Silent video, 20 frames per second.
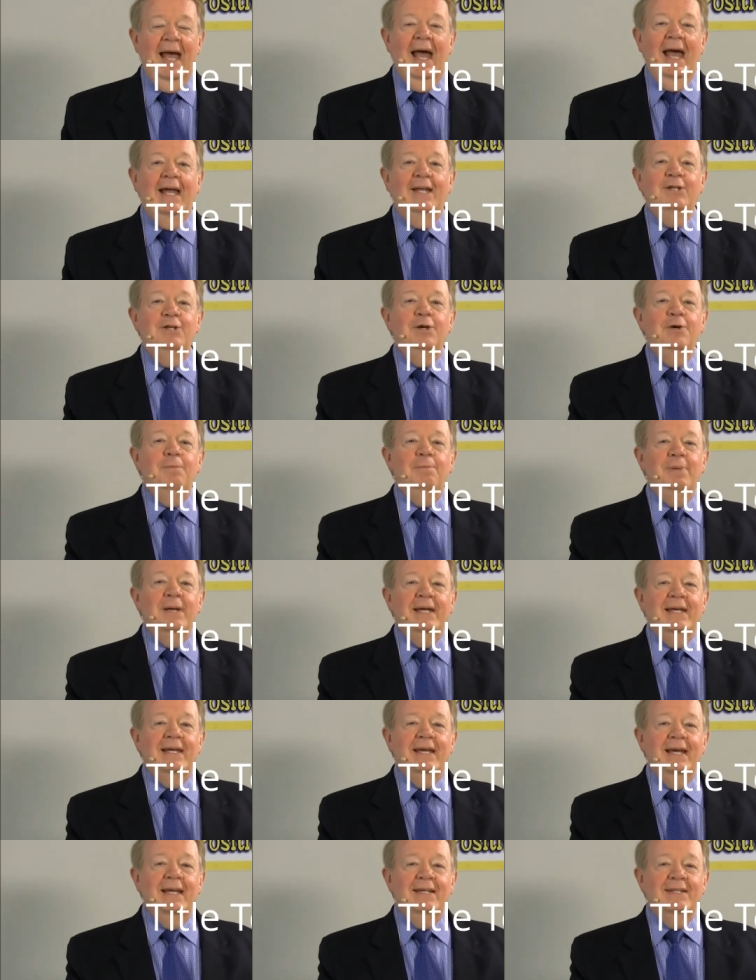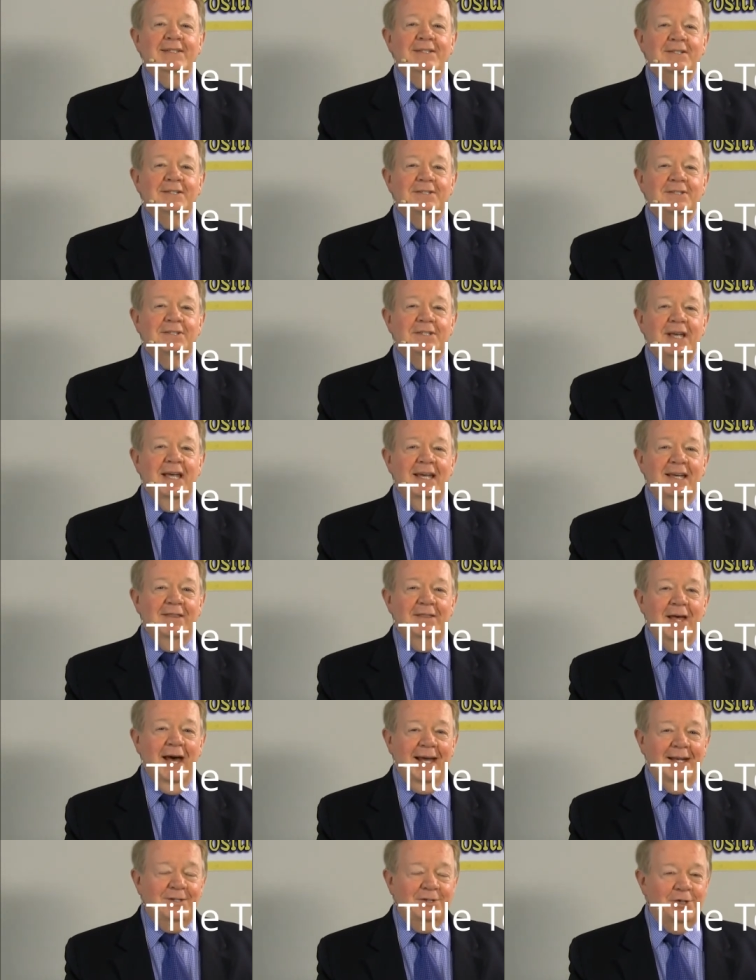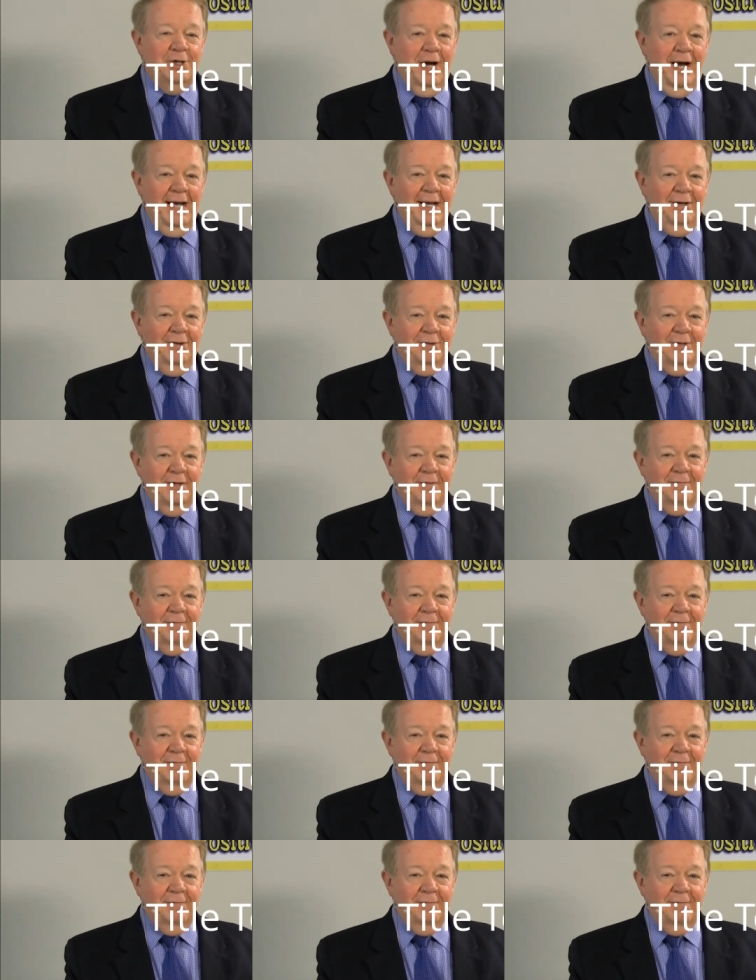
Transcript: And you begin to see that child